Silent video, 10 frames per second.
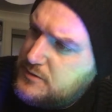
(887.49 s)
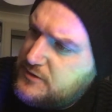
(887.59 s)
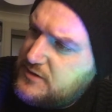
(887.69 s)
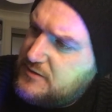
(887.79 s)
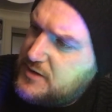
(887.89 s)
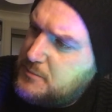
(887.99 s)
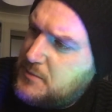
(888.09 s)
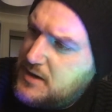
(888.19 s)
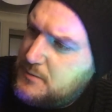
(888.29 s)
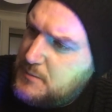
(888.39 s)
Doesn't have any
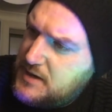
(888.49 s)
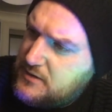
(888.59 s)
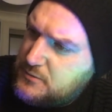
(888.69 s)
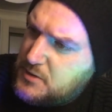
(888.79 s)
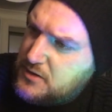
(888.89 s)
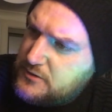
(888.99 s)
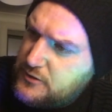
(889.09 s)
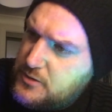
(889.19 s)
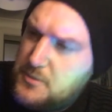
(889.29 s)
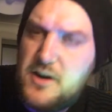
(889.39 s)
maker's marks
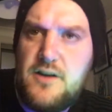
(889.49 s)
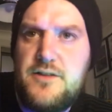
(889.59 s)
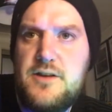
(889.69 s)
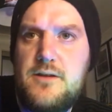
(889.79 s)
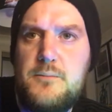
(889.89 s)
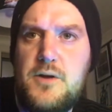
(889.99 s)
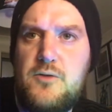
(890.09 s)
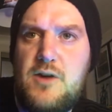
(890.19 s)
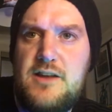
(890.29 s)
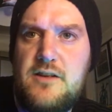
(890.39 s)
on him or anything, but a
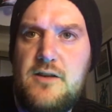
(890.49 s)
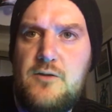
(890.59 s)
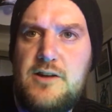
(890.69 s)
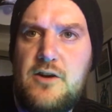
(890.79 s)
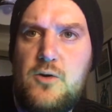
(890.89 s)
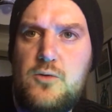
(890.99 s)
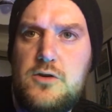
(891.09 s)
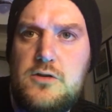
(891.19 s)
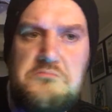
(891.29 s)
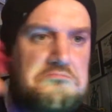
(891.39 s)
red Hulk.